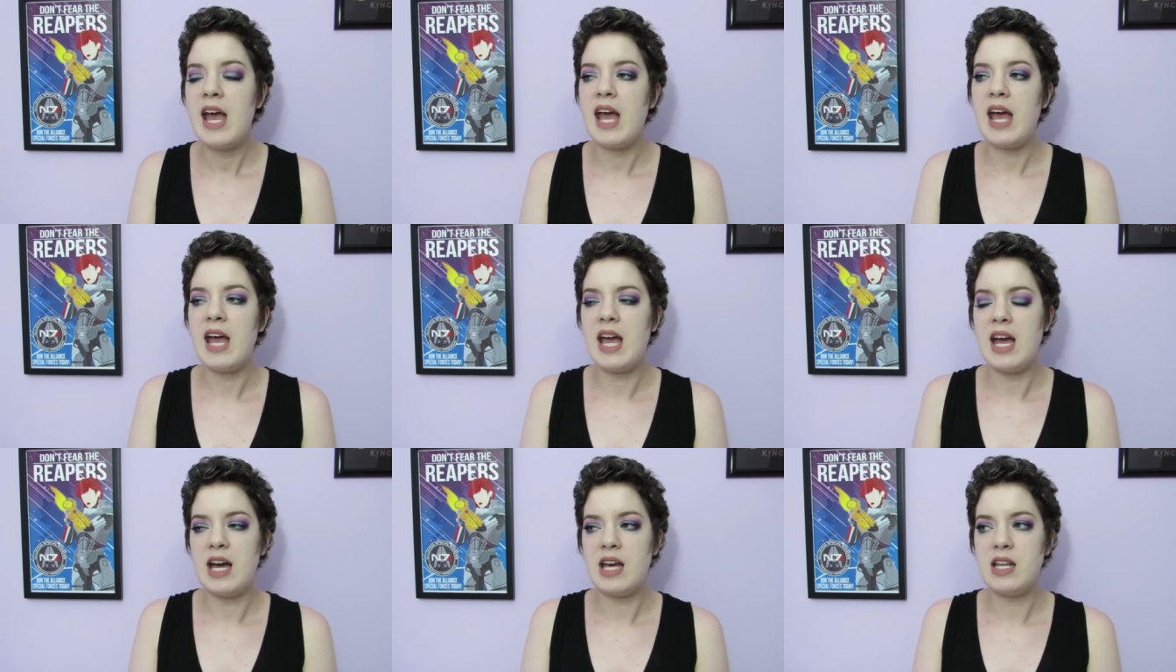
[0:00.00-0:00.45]

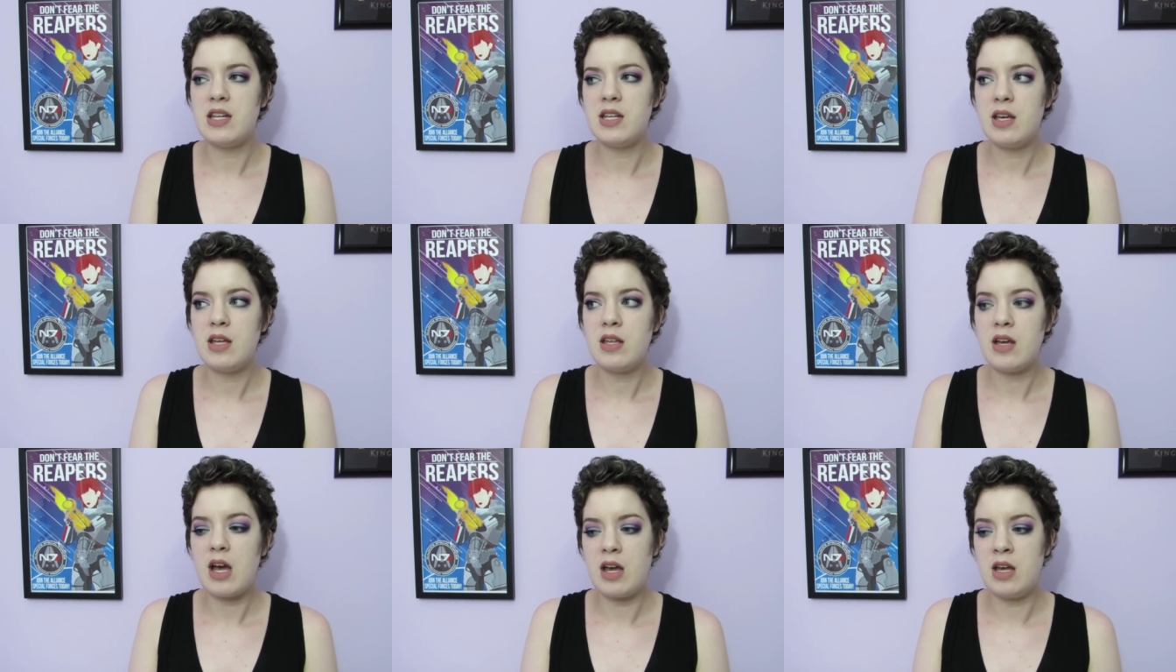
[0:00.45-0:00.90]
and
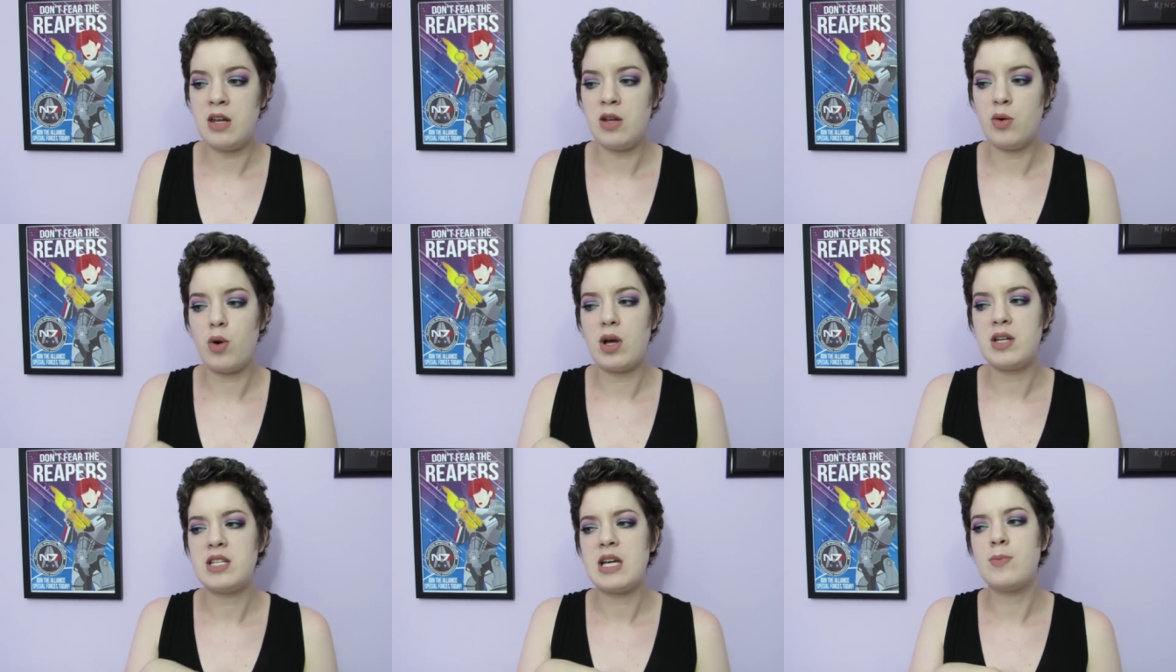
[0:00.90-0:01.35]
in
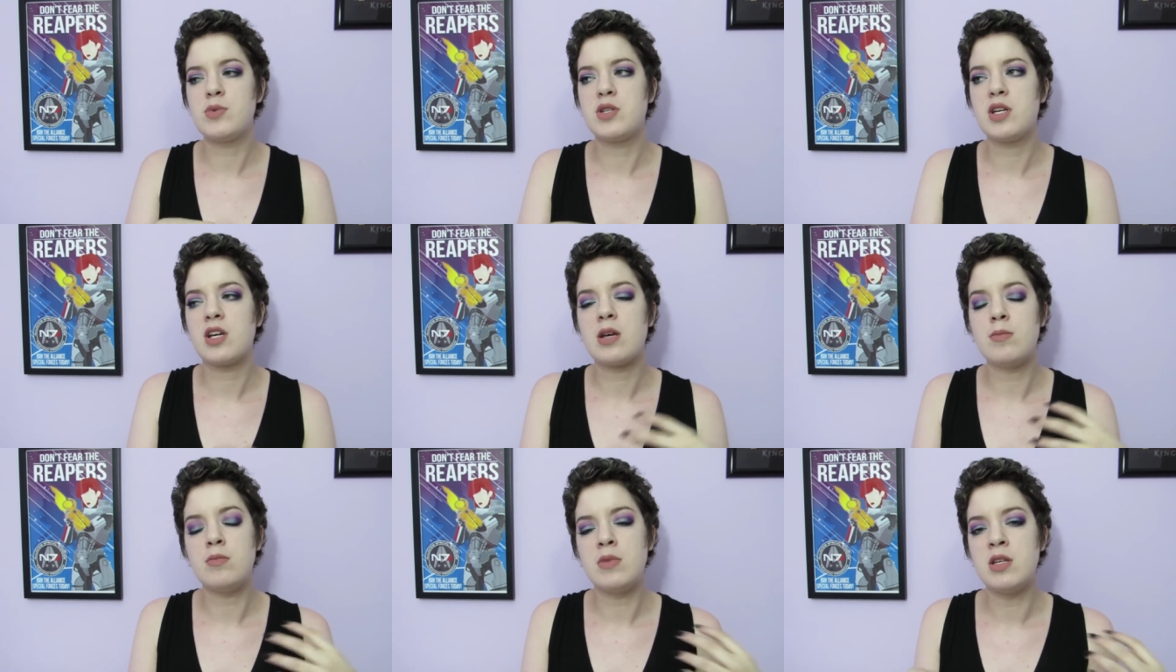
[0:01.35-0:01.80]
an attempt
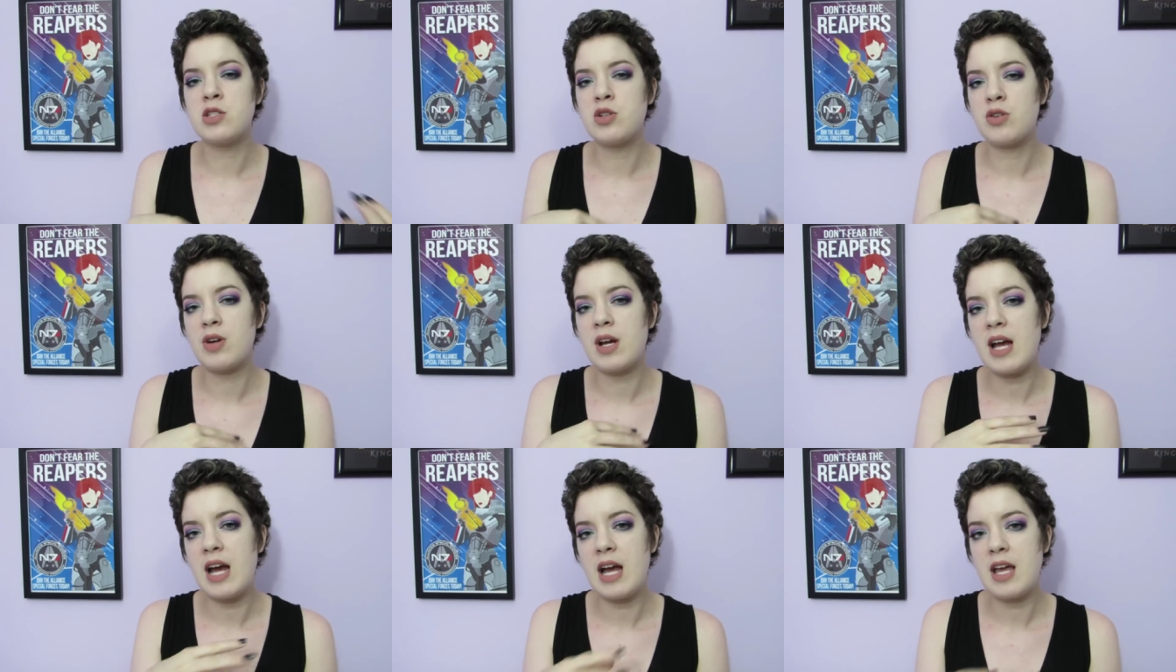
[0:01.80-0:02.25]
to
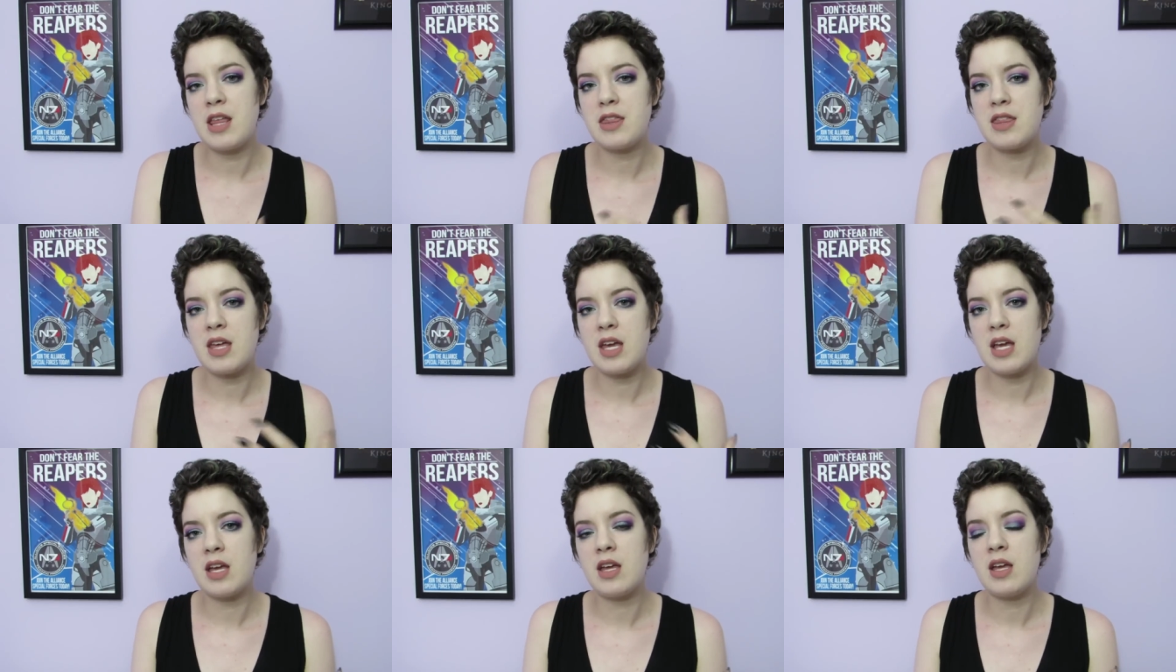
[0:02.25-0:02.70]
commiserate, I
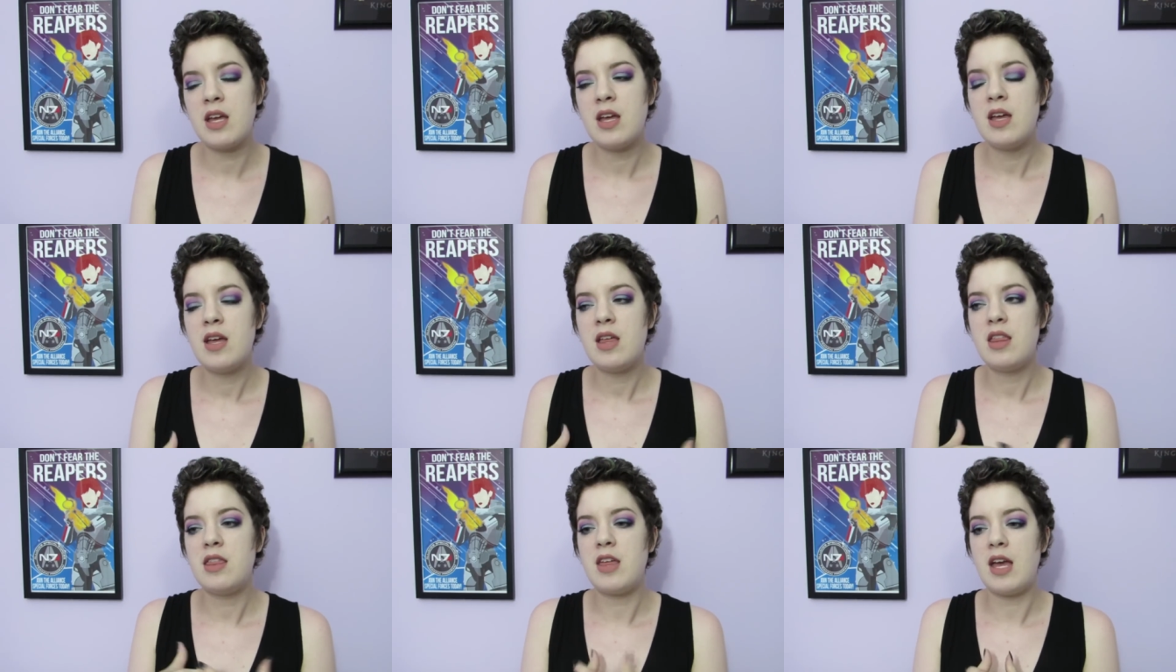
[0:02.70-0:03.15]
think
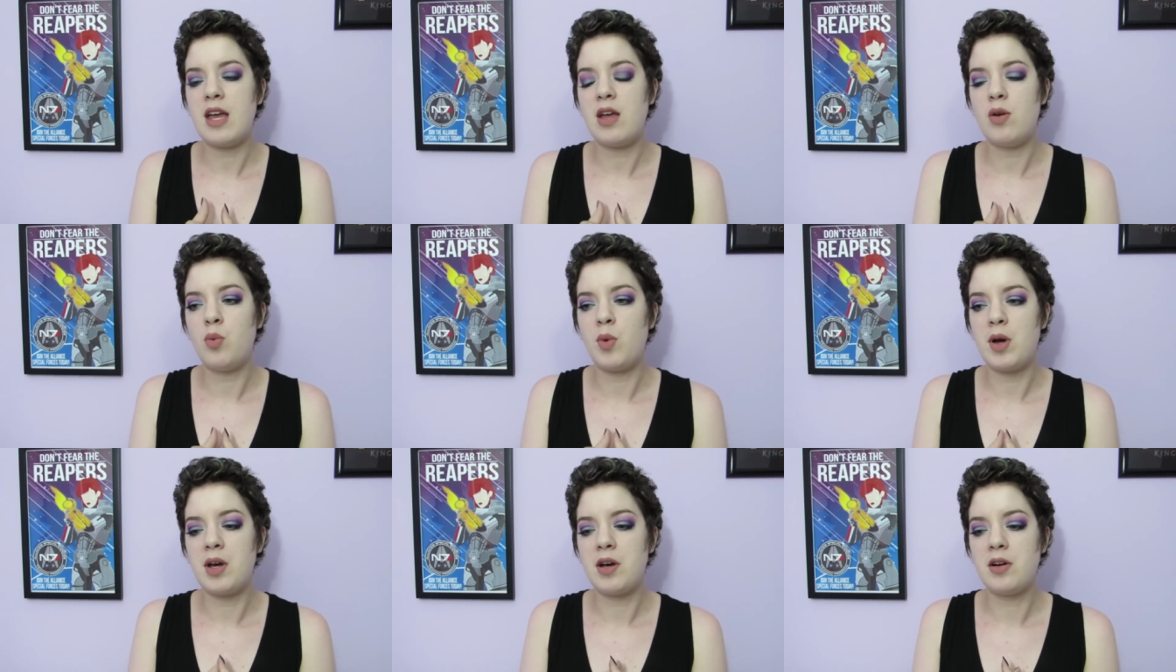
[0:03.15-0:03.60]
they
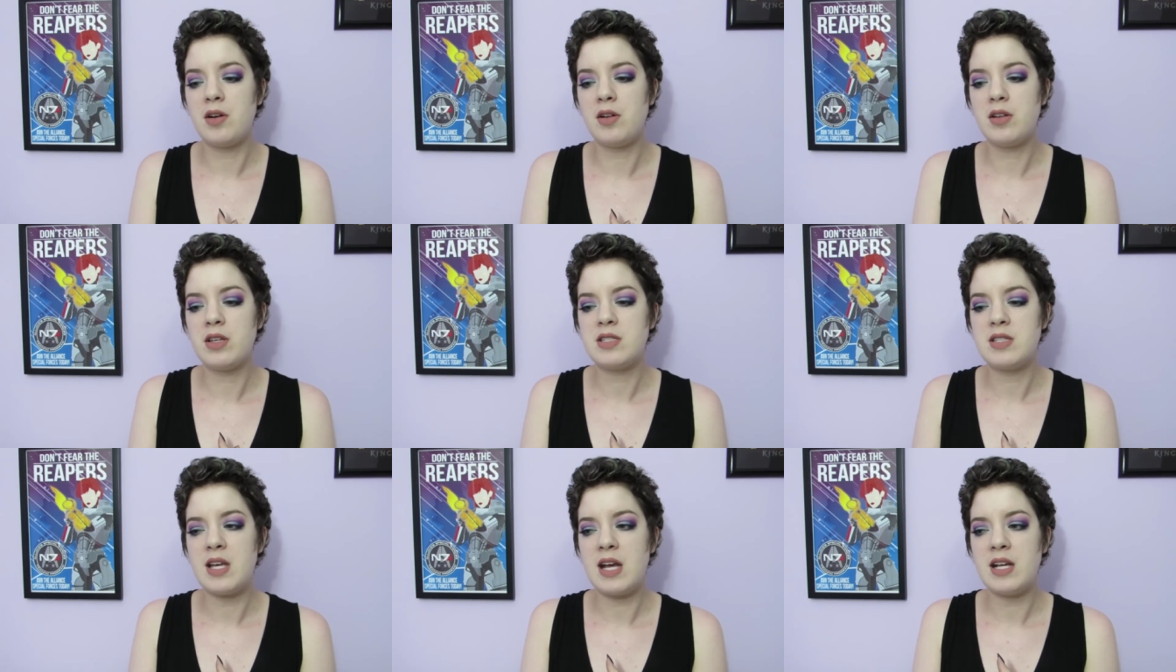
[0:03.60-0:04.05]

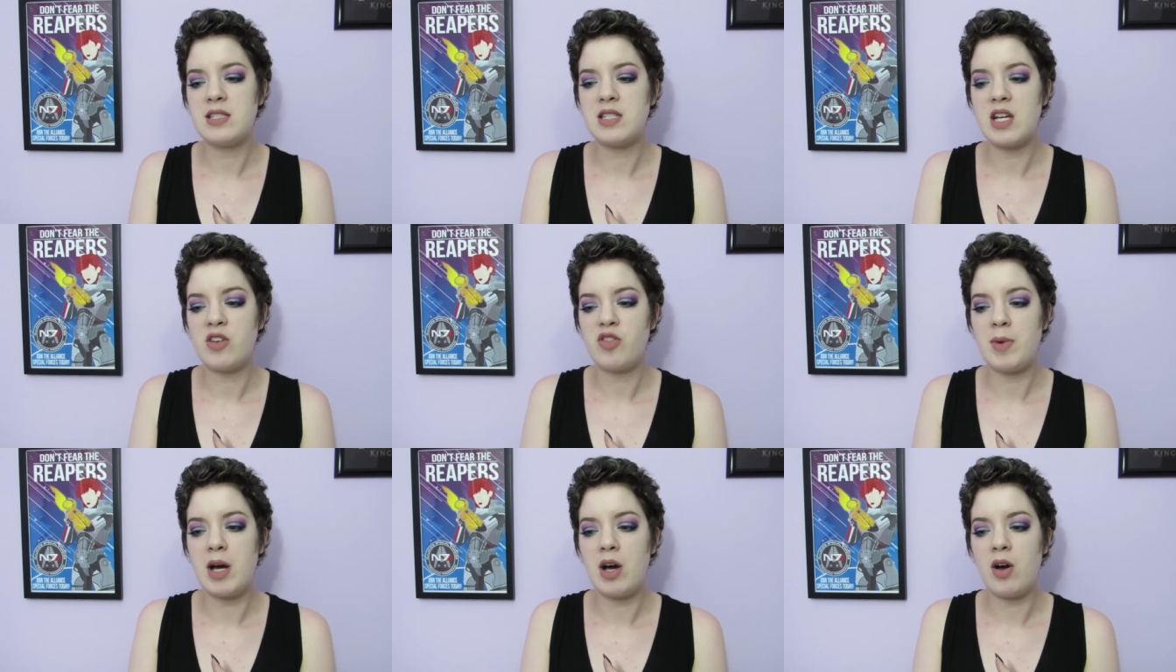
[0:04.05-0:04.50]
will say
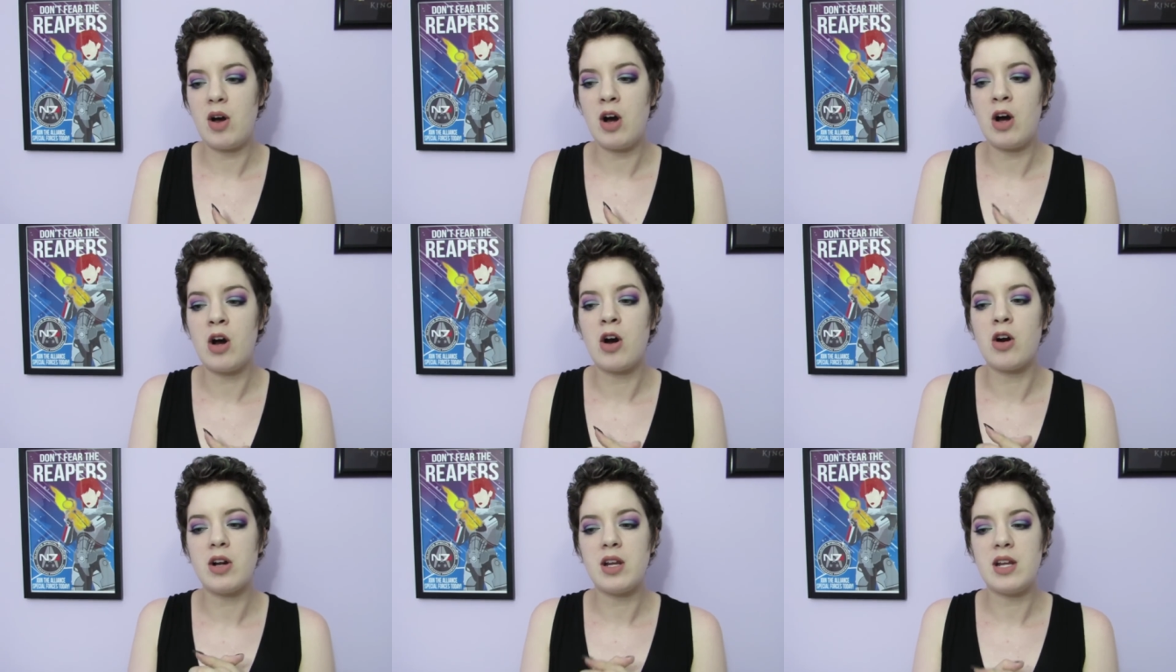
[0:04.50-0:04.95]
stuff about how
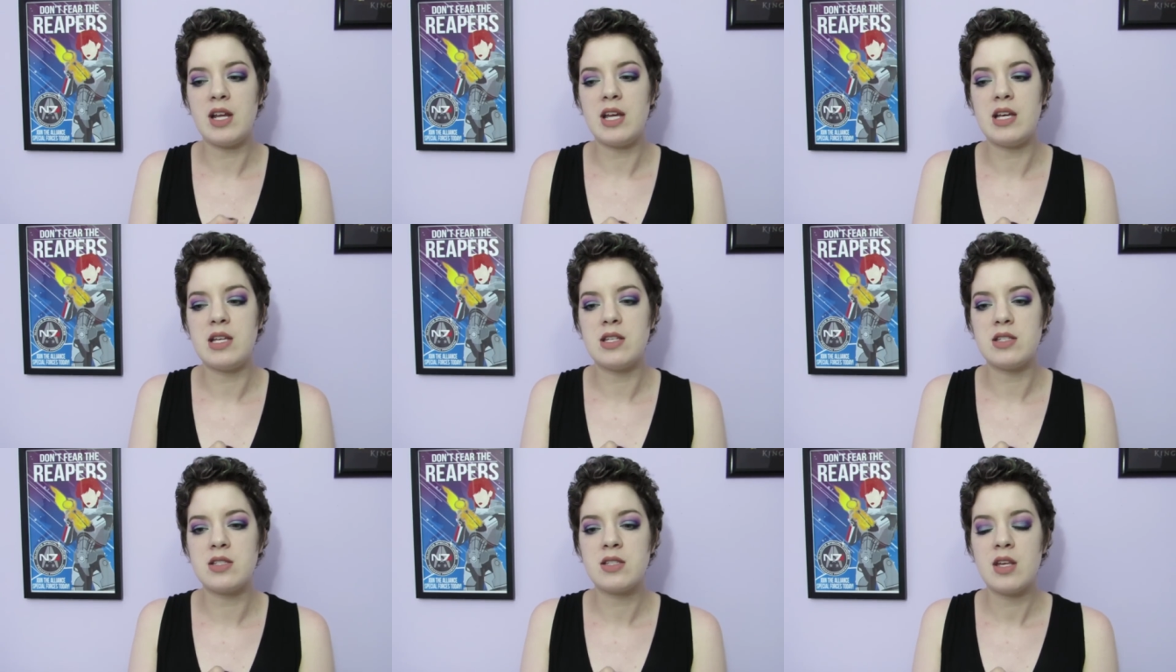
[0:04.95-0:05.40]
hard it
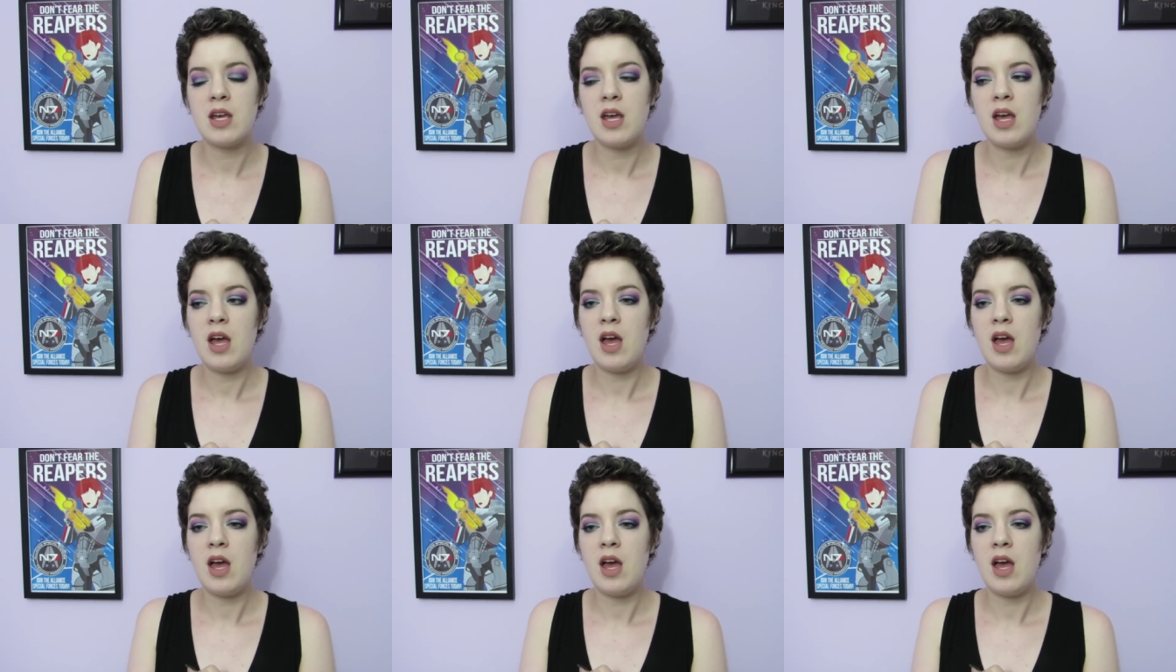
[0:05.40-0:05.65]
is